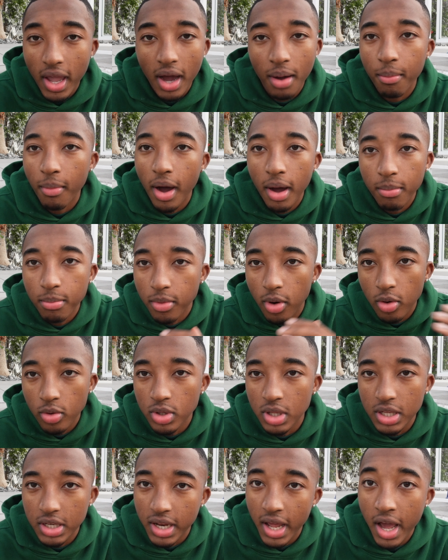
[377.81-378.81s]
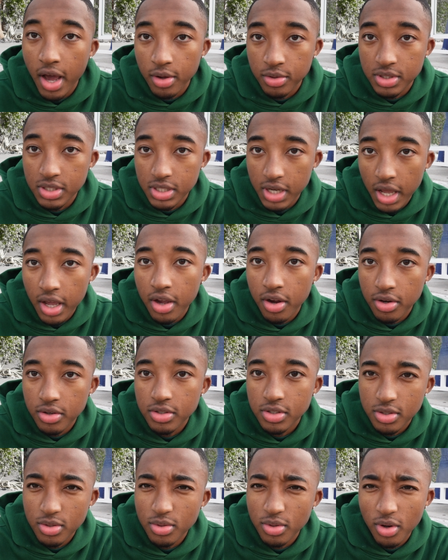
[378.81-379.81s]
I'm only
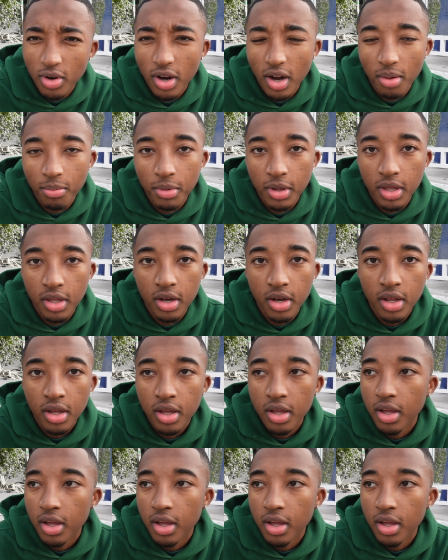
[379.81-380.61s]
downstairs, you know what I mean?